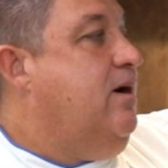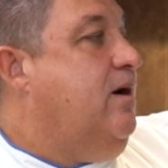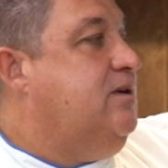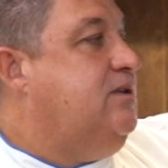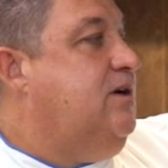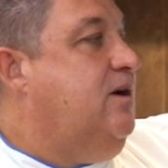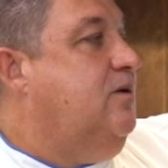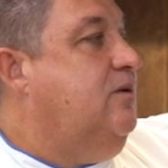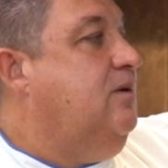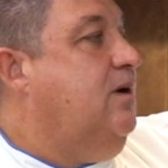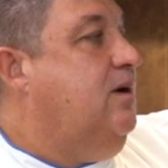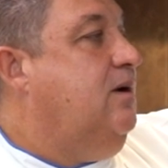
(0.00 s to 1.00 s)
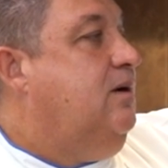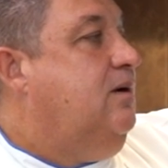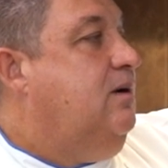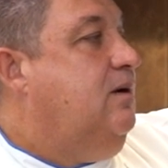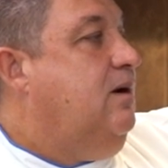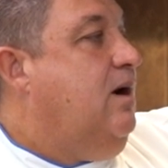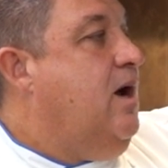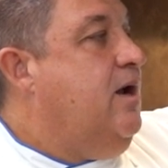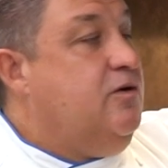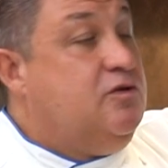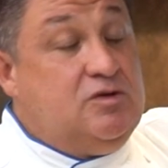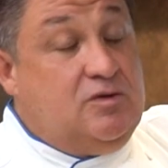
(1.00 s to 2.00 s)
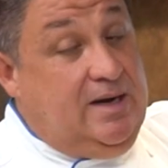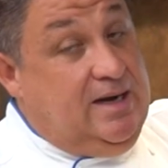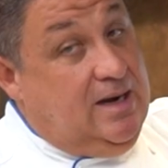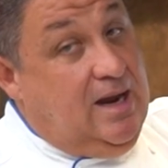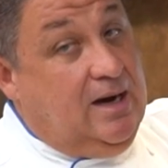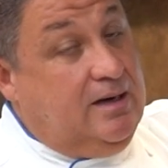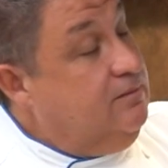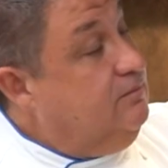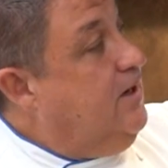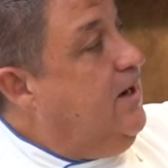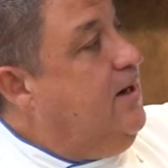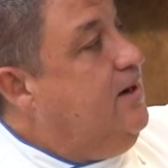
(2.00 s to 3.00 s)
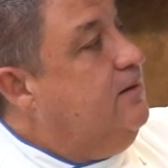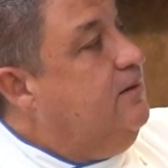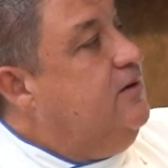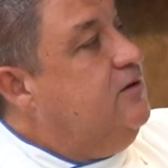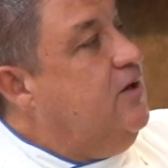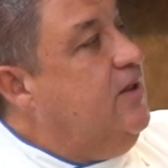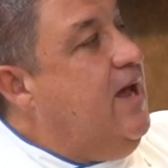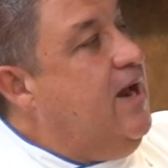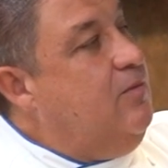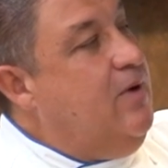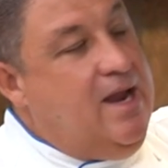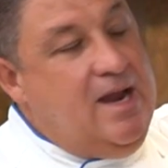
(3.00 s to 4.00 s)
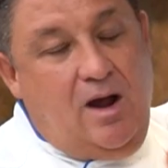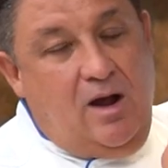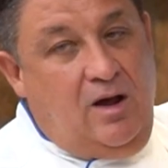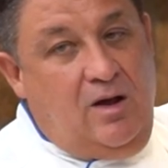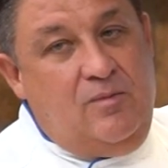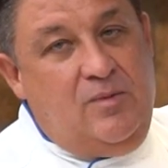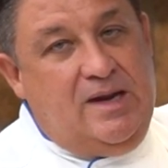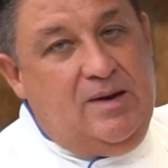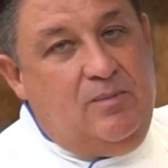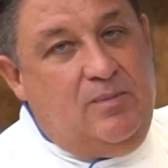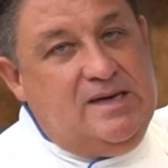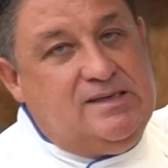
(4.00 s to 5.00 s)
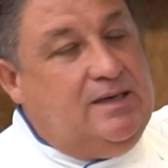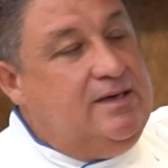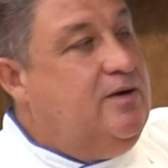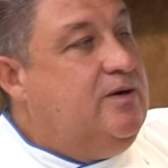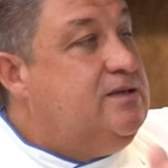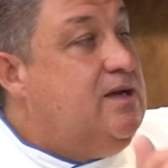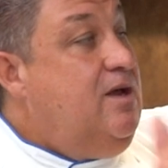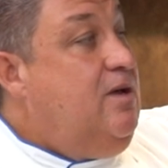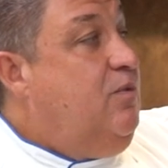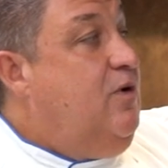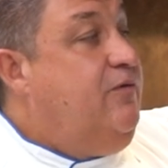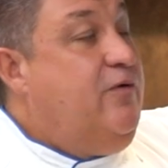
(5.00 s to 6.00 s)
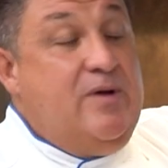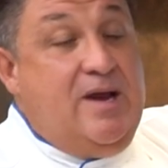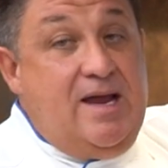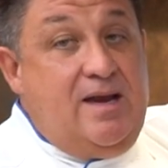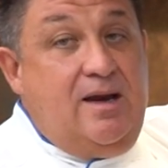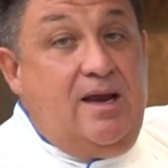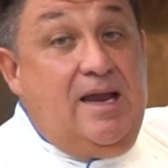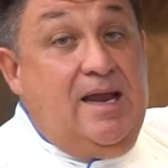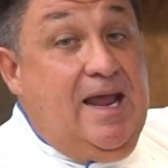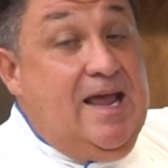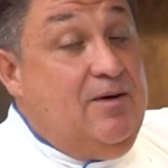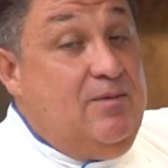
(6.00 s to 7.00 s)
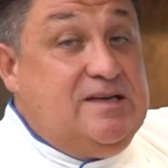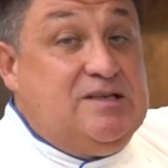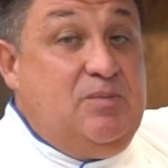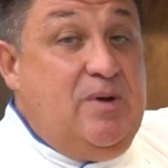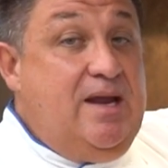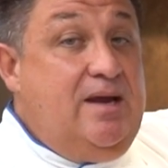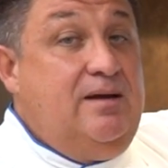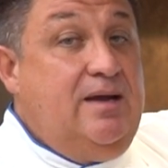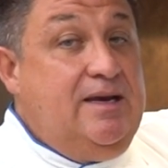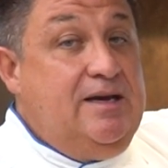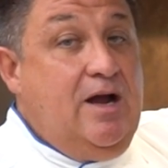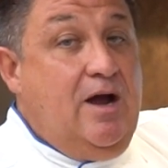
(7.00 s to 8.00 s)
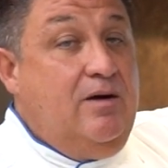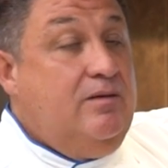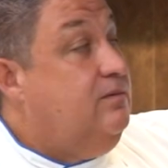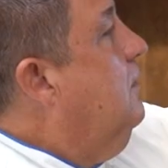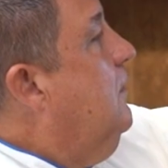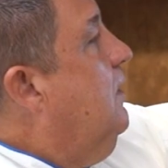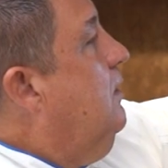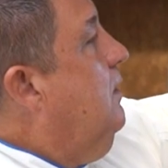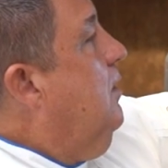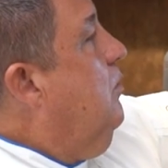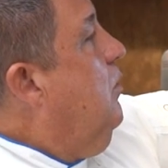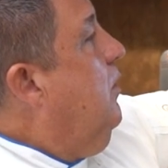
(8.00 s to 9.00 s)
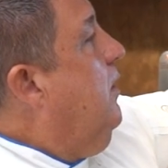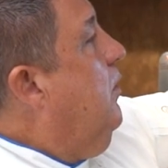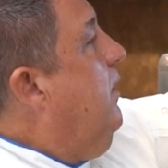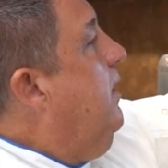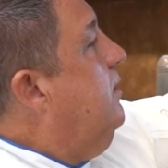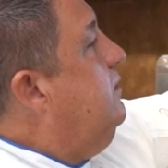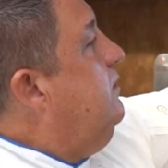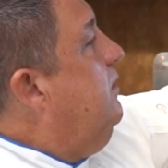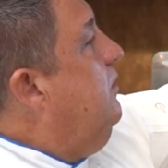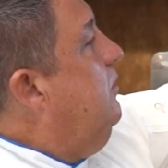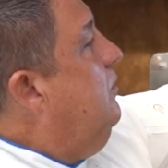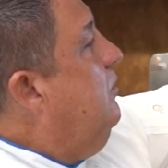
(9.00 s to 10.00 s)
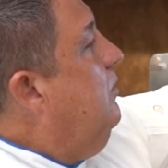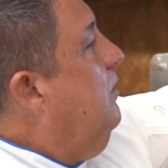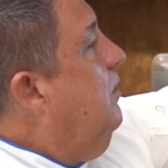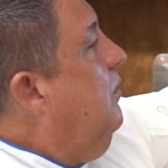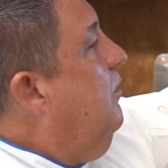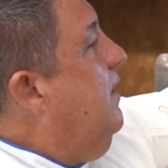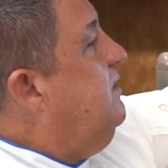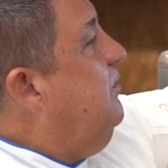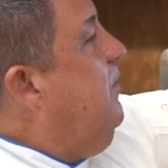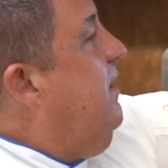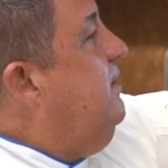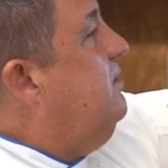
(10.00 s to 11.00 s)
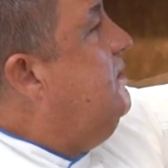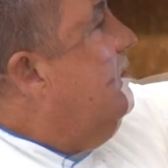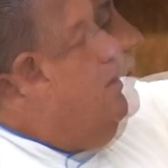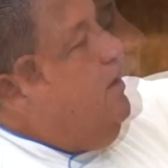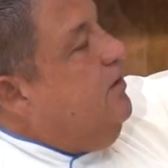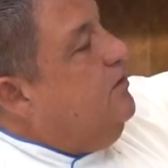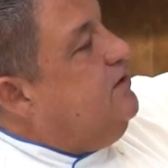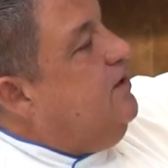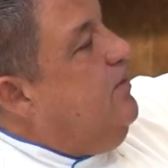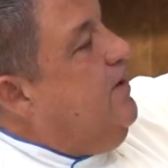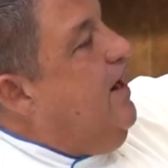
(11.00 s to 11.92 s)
also auto screen lock, okay? So that way, all we can basically do is put food in, hit a recipe, and go. We'll go here to recipes. You'll see we